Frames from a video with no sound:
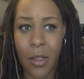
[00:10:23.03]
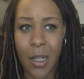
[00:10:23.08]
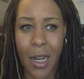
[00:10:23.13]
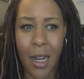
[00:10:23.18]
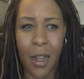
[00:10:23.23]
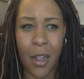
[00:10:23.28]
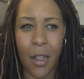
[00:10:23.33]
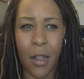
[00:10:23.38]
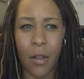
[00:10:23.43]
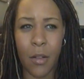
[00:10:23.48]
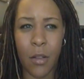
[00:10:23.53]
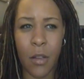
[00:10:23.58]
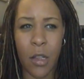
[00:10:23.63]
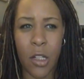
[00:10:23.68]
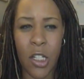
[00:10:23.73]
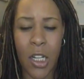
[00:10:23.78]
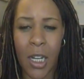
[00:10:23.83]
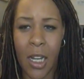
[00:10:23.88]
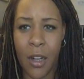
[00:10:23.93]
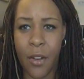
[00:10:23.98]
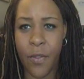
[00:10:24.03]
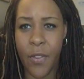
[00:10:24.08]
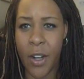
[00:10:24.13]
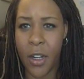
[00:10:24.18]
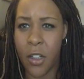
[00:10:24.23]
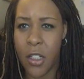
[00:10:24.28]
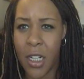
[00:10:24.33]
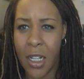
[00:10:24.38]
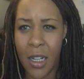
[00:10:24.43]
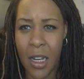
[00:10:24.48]
It's like a chicken
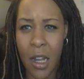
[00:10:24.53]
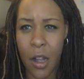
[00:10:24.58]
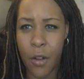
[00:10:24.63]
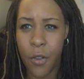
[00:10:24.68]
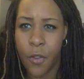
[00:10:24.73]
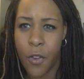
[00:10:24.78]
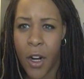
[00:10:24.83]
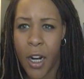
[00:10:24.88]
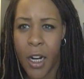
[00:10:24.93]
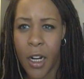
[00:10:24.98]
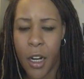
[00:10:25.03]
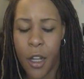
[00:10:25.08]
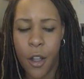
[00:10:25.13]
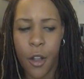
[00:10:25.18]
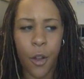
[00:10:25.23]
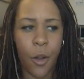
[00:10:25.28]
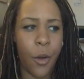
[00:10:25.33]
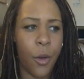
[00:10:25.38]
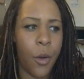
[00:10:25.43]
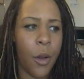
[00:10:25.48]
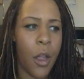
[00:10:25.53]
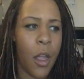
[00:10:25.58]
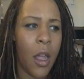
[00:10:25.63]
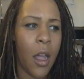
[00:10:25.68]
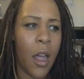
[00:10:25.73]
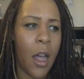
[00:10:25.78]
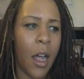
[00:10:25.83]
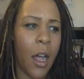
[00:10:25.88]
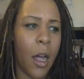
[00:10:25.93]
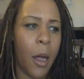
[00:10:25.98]
fettuccine alfredo
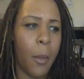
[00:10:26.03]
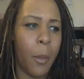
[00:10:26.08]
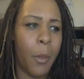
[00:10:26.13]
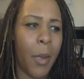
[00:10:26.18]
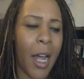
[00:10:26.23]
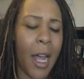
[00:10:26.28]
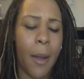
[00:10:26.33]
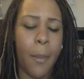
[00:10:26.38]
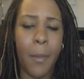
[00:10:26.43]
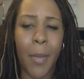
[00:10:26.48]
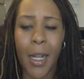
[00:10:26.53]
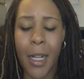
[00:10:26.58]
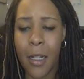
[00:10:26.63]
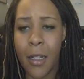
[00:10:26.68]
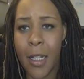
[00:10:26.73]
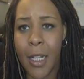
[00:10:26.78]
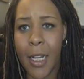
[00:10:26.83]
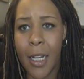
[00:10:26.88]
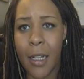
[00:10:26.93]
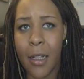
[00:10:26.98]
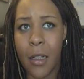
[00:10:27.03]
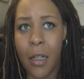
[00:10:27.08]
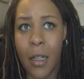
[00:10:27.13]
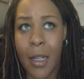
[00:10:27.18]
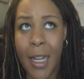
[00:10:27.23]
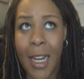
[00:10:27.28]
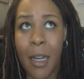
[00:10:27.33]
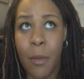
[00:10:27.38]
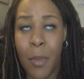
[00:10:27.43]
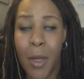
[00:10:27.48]
um, by Michelin,
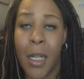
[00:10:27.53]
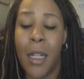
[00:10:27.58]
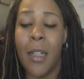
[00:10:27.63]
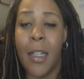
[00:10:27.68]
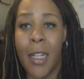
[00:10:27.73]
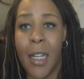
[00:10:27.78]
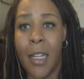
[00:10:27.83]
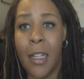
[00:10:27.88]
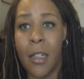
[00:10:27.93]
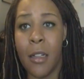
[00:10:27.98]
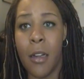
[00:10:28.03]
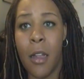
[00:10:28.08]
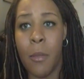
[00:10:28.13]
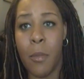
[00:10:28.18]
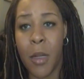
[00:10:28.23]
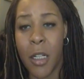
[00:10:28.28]
Lane Michelin,